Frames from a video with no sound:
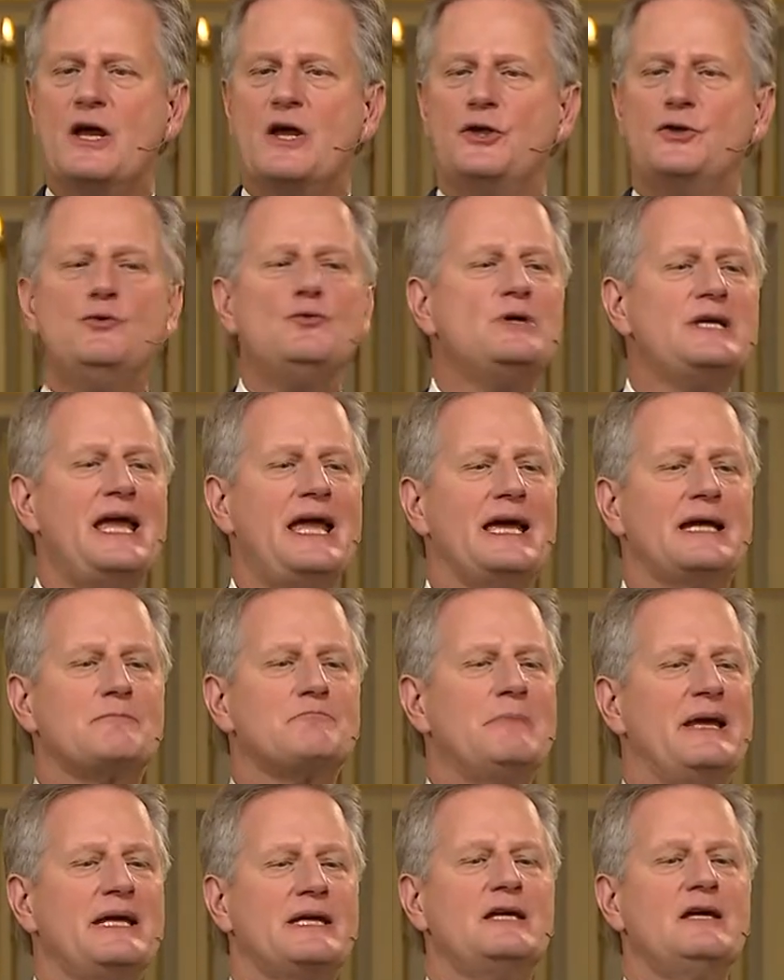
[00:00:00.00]
You can't
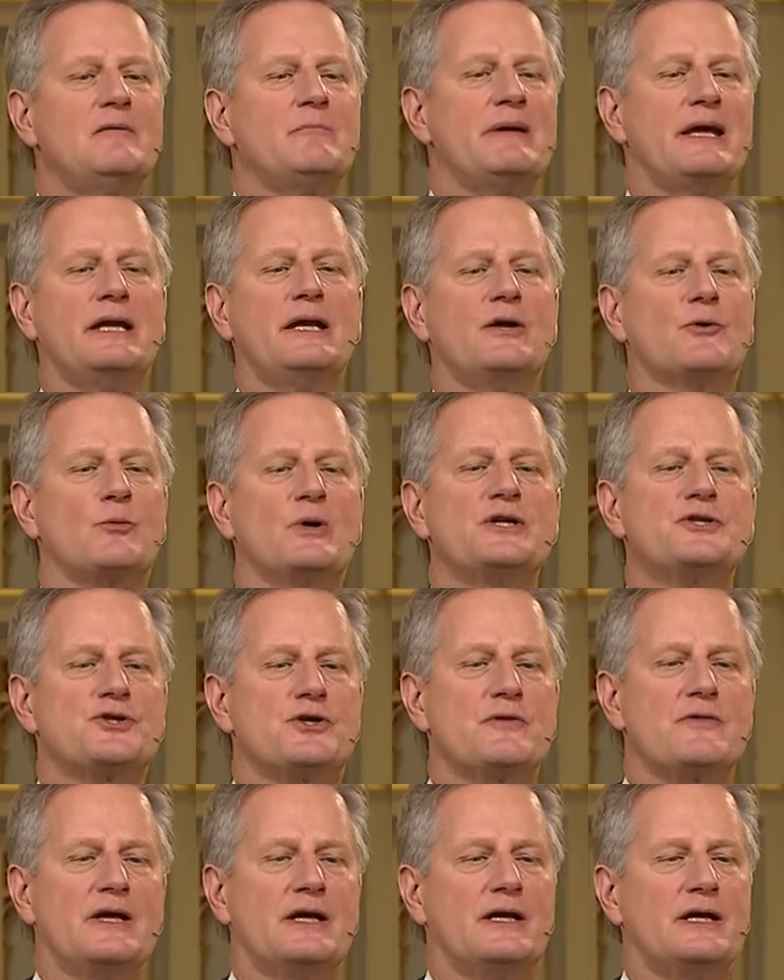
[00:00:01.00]
make Him any
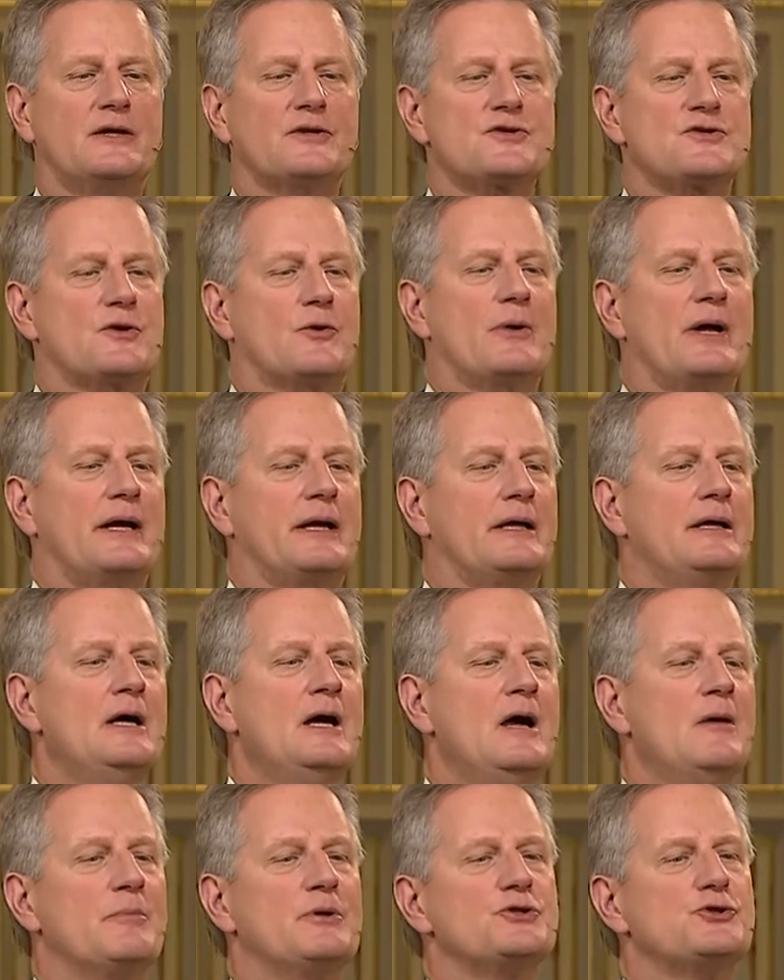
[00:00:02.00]
richer than He is already,
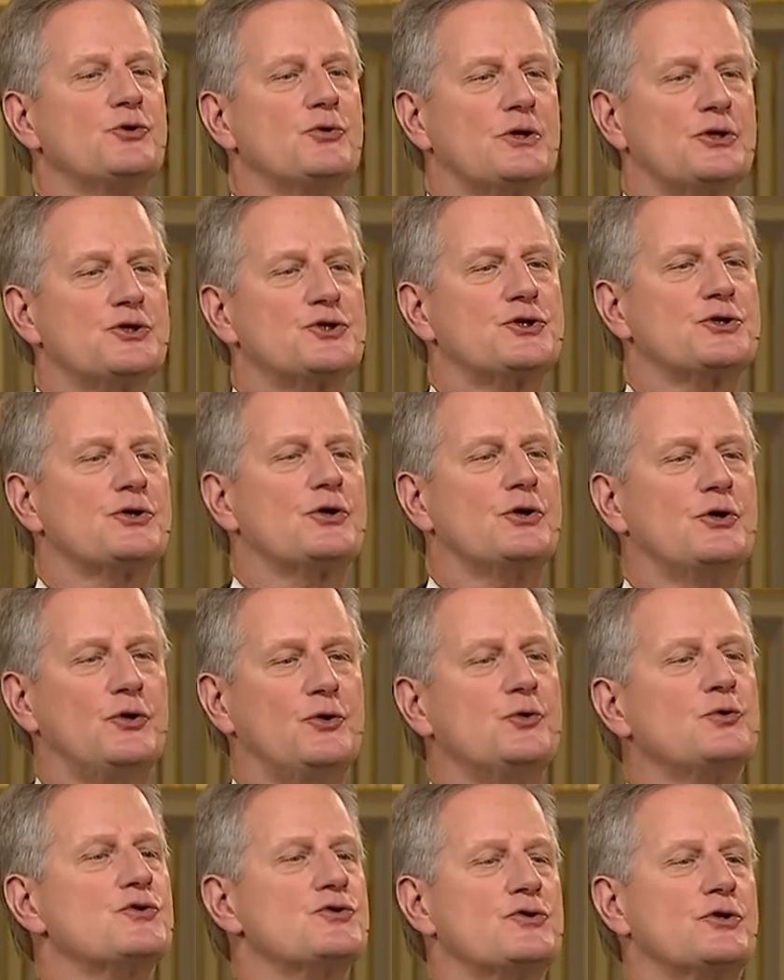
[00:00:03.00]
but you can sure
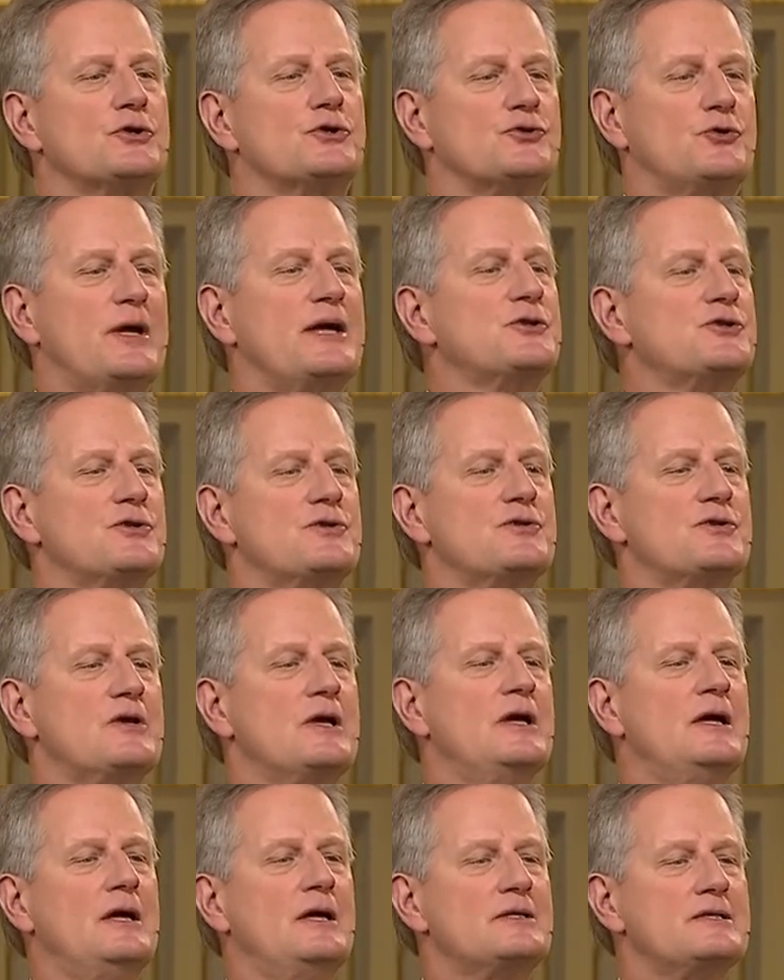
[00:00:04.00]
use your treasures
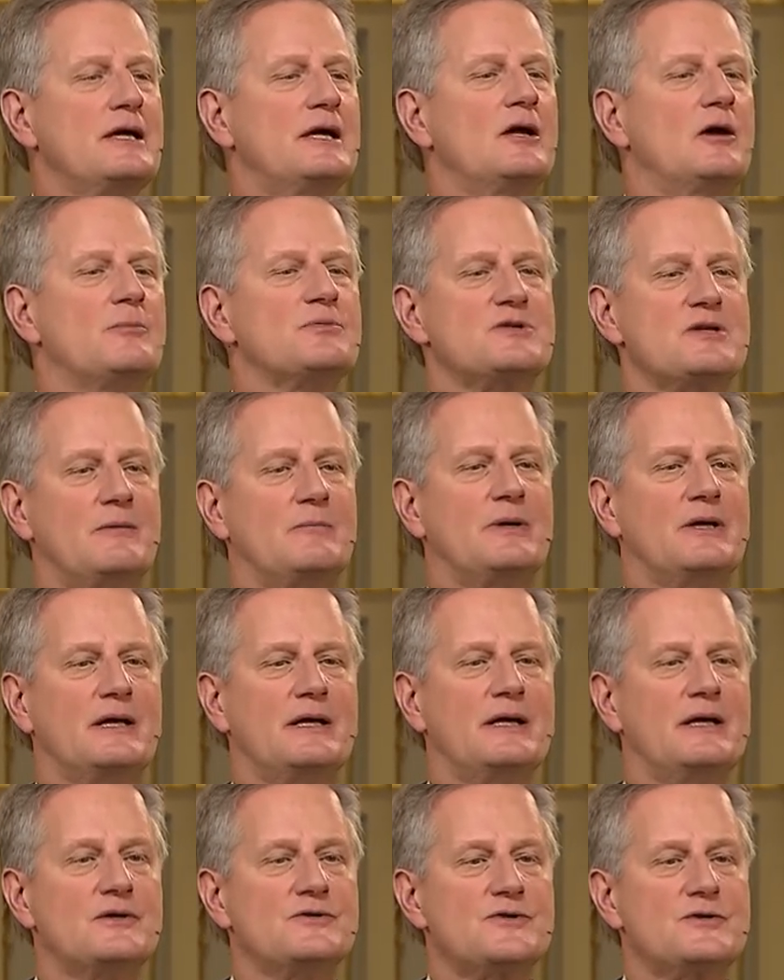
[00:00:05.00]
to help
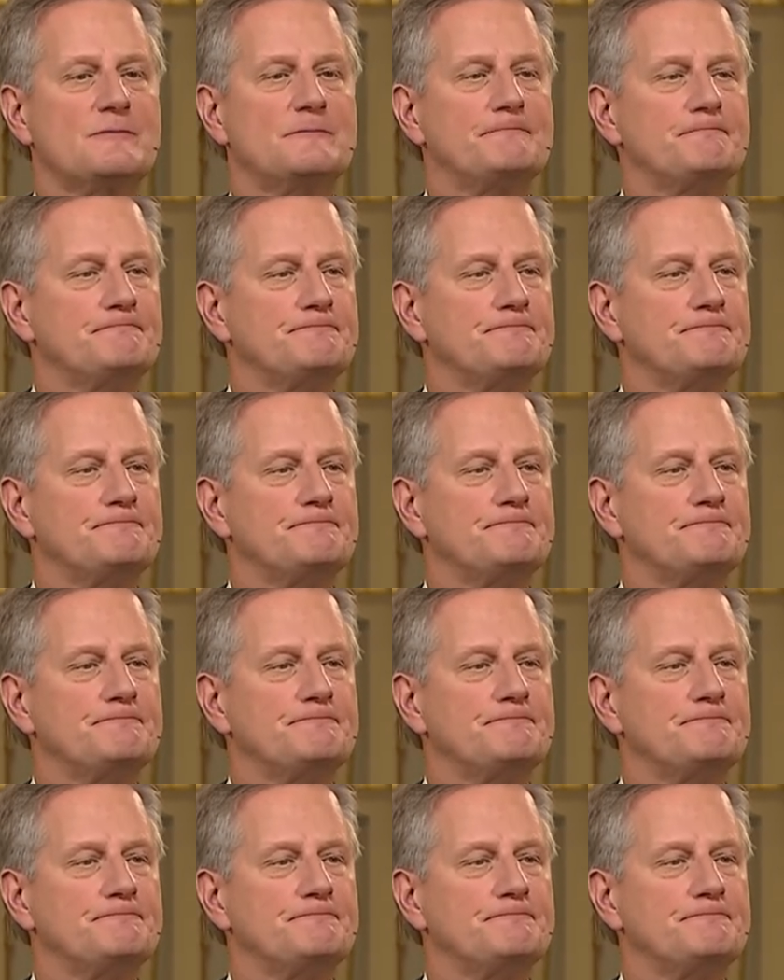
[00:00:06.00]
somebody else.